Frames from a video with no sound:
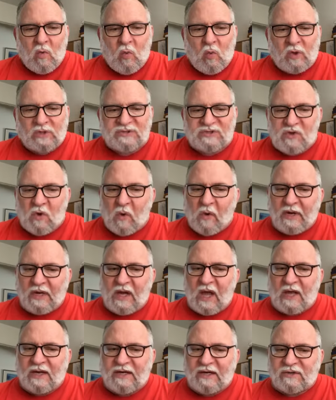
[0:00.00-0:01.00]
What's going
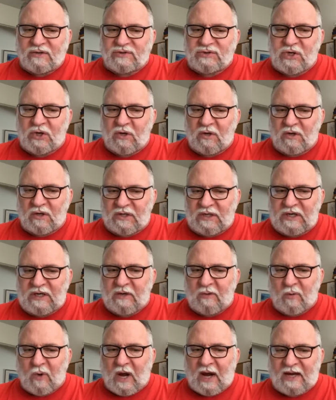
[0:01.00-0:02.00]
on in
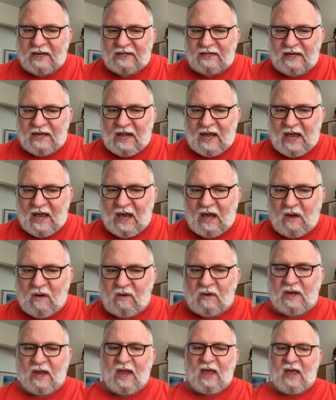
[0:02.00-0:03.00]
Turkey right
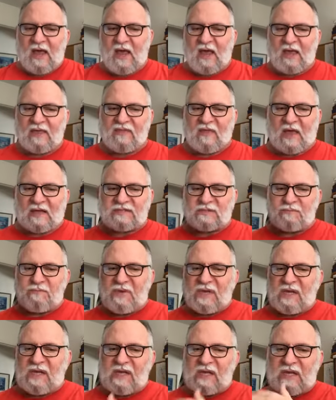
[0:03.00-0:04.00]
now that's
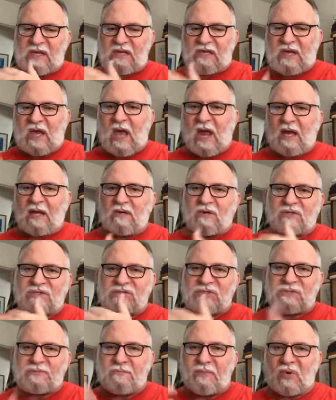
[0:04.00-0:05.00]
being kind of
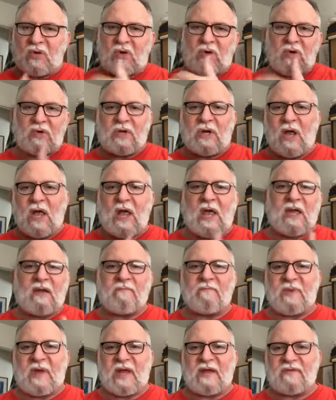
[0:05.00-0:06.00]
spurred
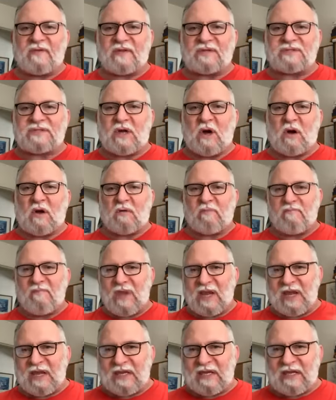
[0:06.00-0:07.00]
on by this
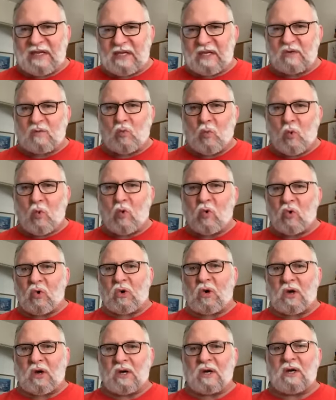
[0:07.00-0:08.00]
Armenian
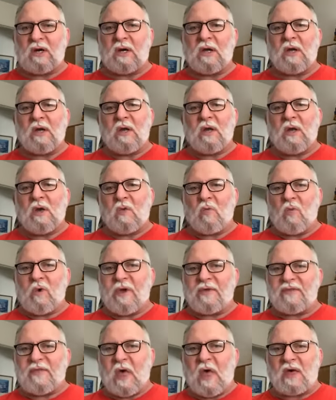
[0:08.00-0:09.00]
war
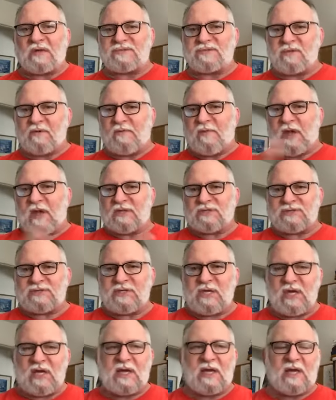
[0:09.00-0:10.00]
with
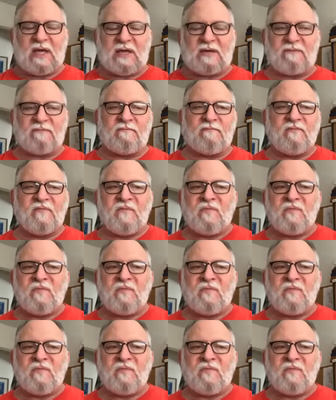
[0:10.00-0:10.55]
Azerbaijan,